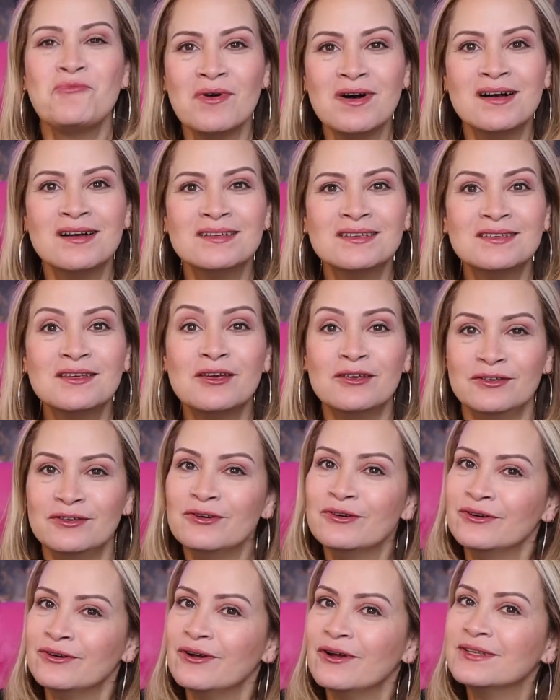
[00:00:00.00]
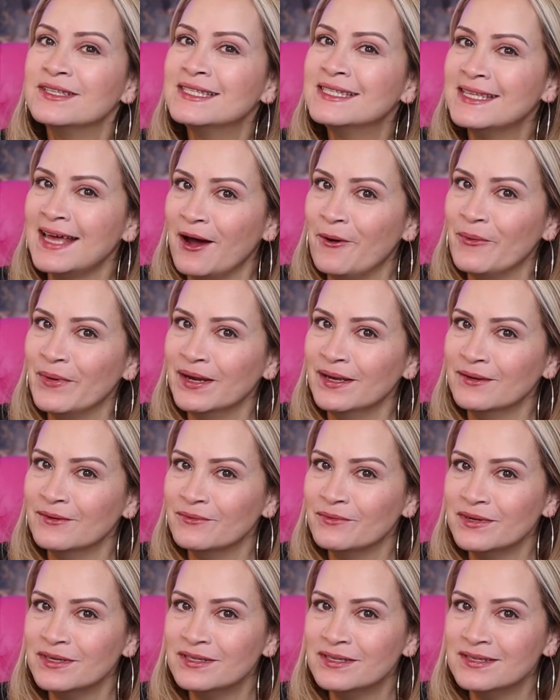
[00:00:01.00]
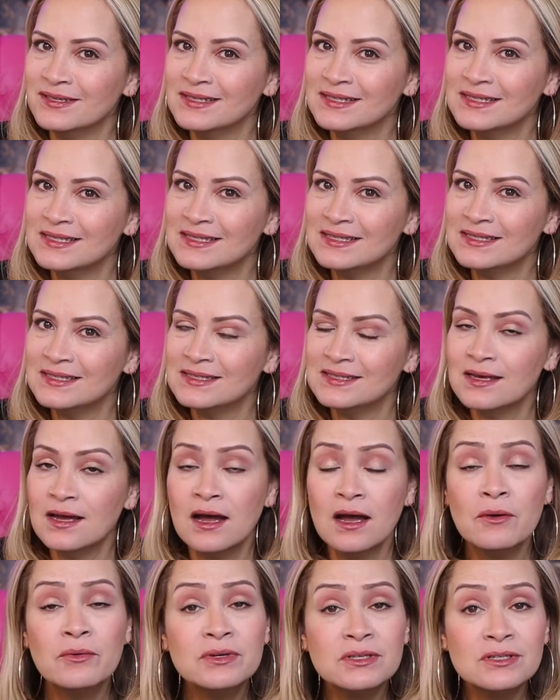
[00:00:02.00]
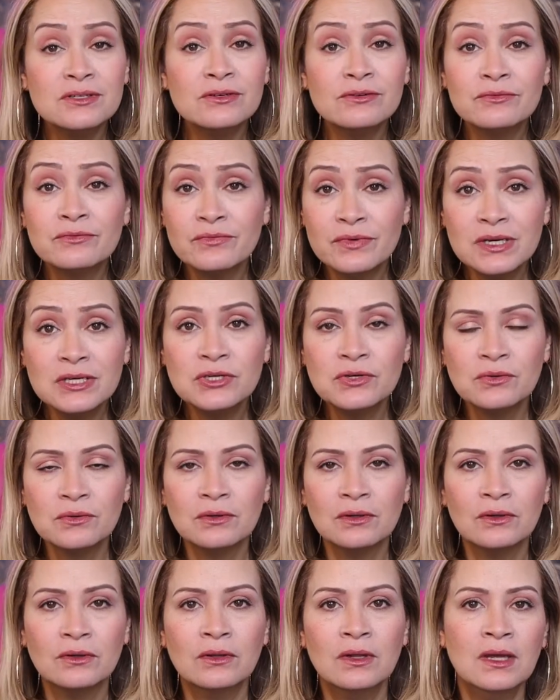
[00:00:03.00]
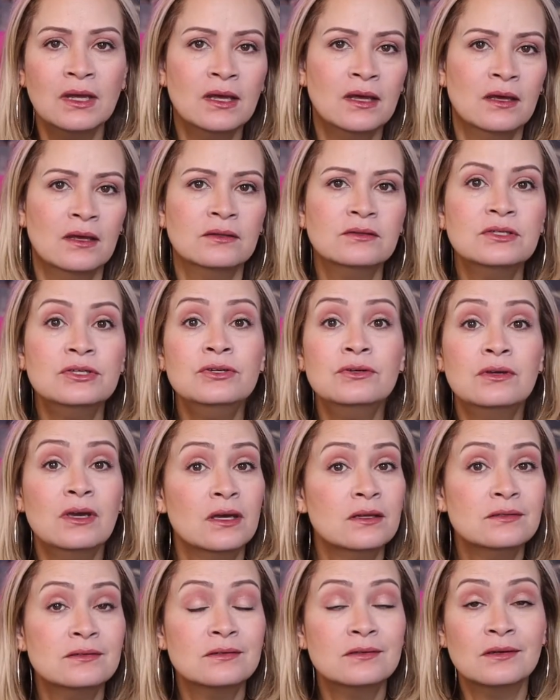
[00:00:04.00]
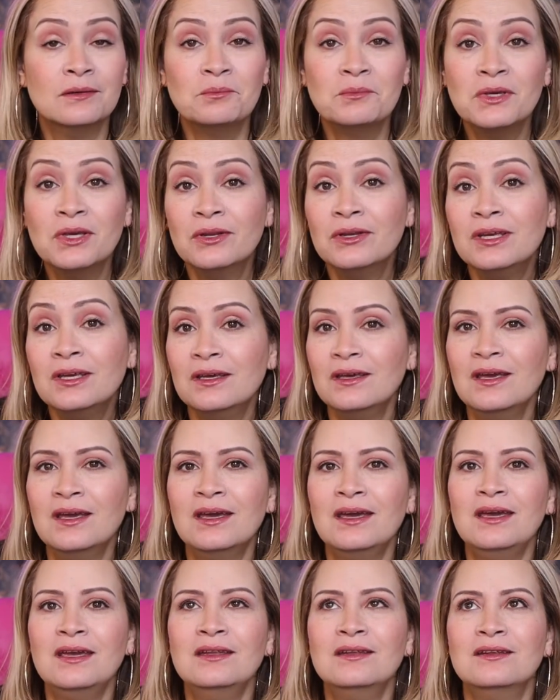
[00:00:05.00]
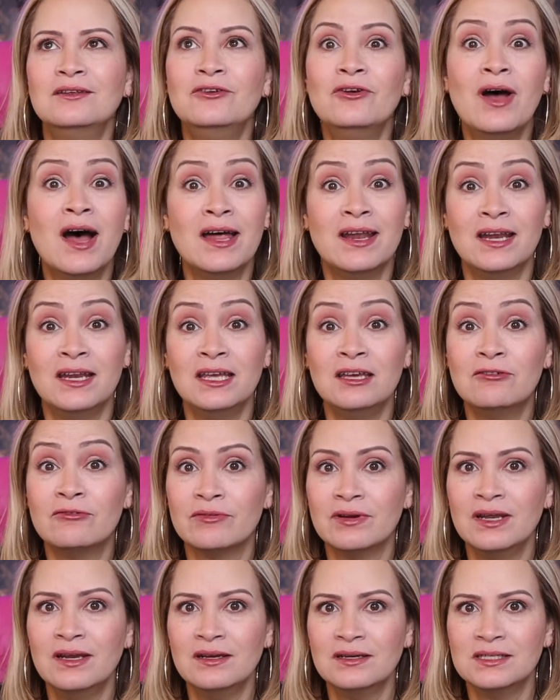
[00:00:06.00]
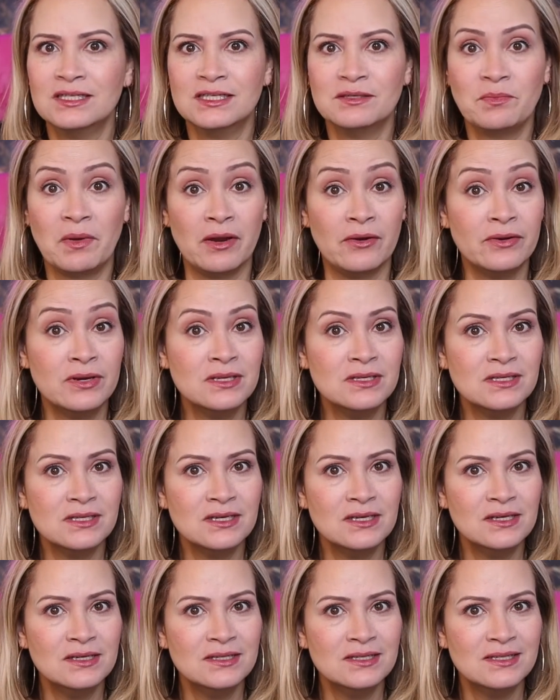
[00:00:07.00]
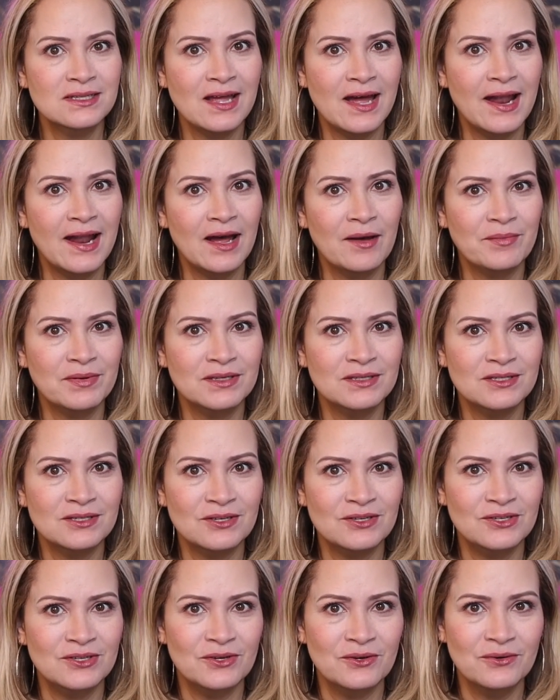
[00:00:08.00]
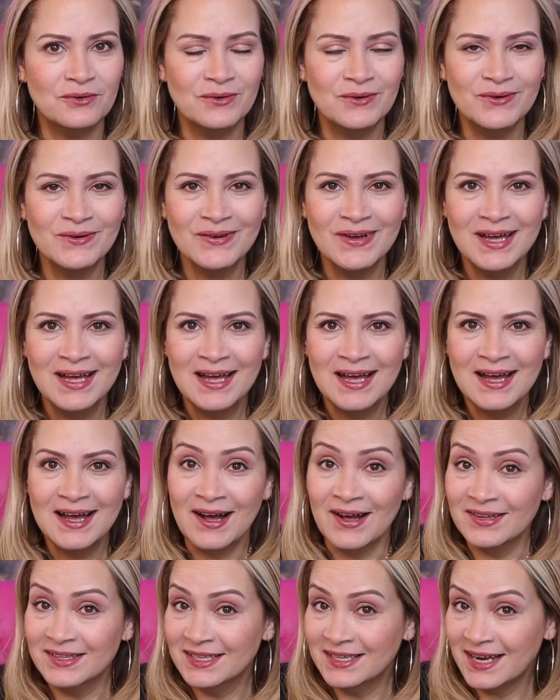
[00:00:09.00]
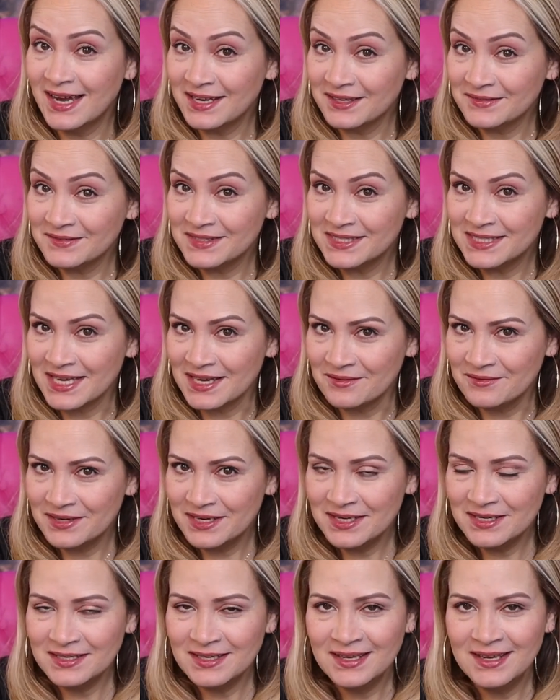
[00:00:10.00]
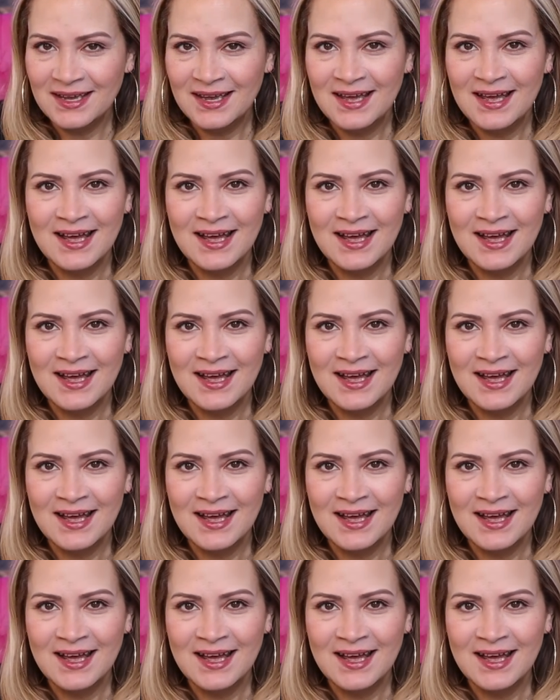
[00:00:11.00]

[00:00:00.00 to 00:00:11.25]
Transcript: was your Samhain, witches? How was your ritual? Do you get to communicate? You had any great experiences that happened to you on the night of Samhain?